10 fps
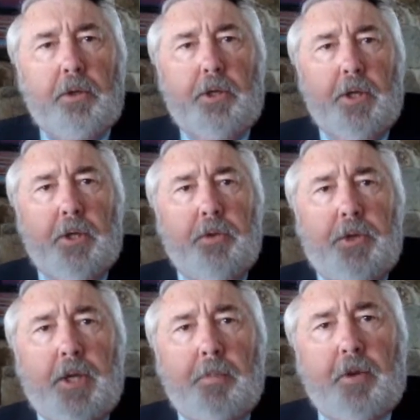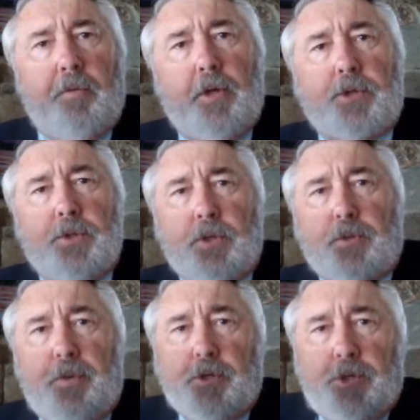Good day. The topic addressed in this
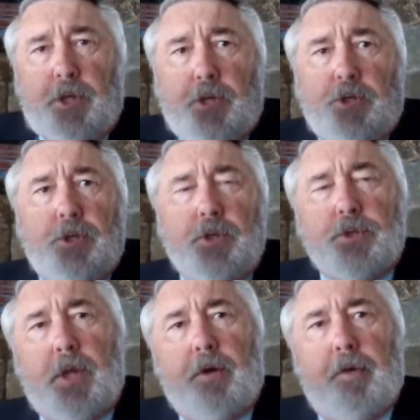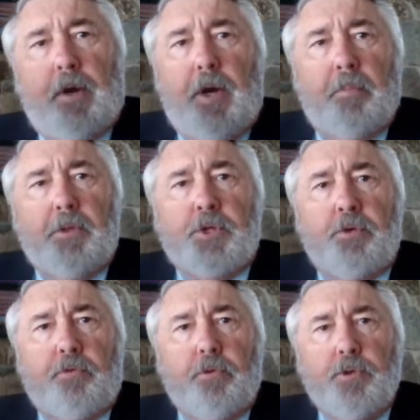presentation is that of our government's
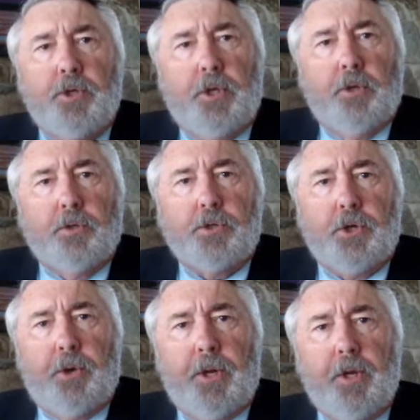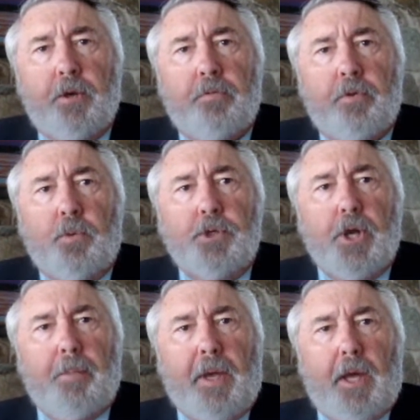intrusion into Syria, for which
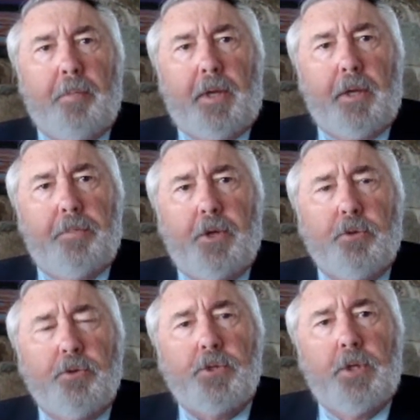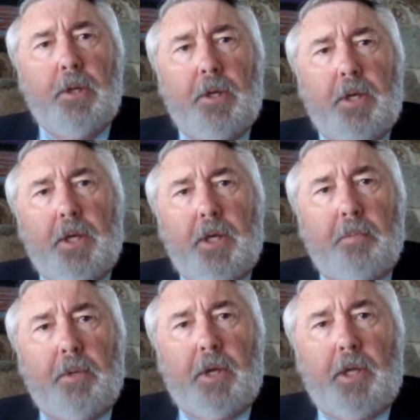I am adamantly opposed.
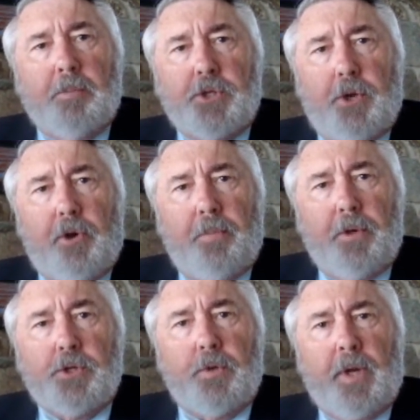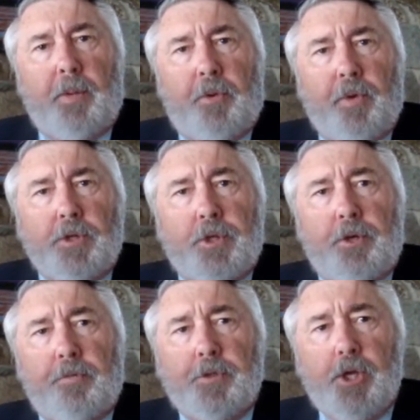My name is Don Mercer and I'm a resident
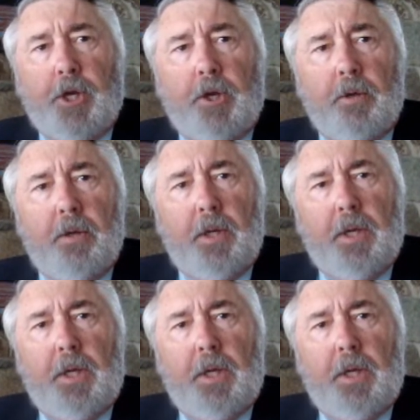of Virginia.